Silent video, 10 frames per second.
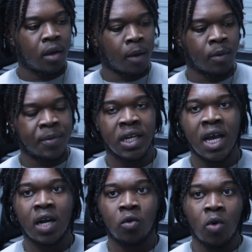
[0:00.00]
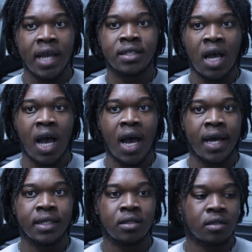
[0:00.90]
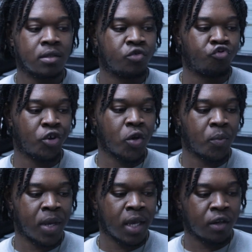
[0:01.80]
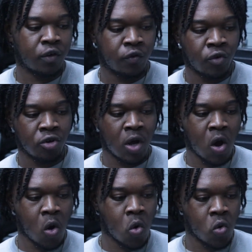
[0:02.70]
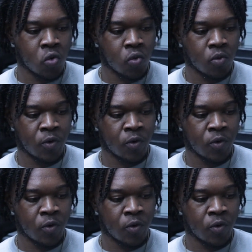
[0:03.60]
I'm gonna be got the right size drill bit, drill the hole.